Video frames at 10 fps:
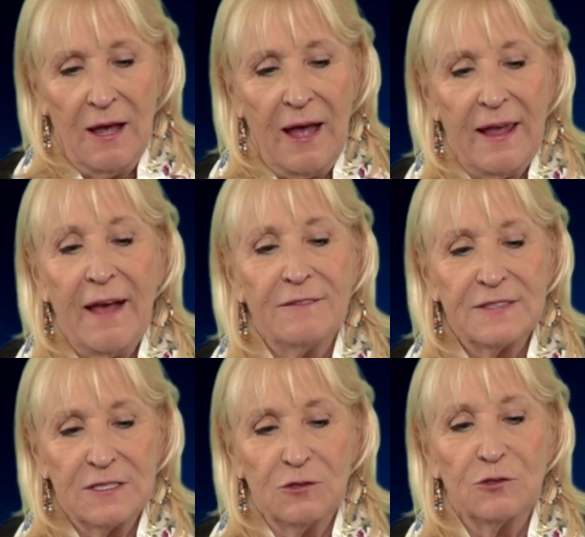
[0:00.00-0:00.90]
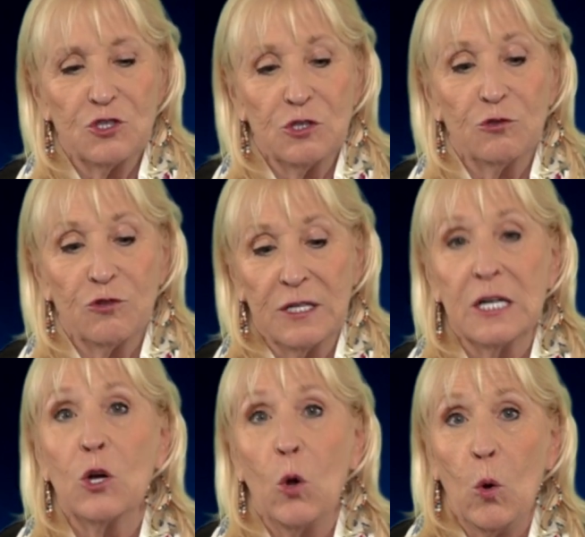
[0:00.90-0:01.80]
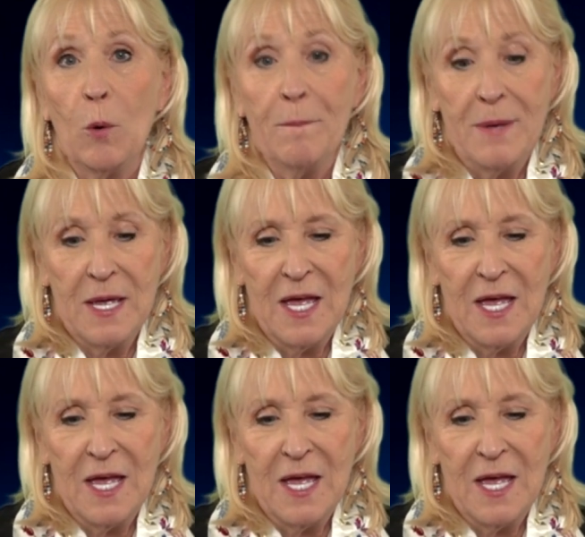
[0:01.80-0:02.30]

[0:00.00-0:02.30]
I have still children at home.